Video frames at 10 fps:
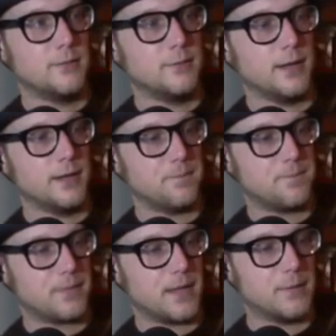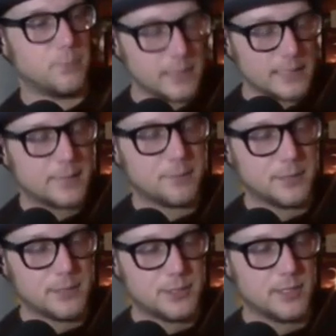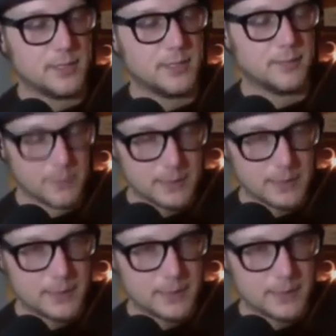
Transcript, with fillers: but I really appreciate it. I really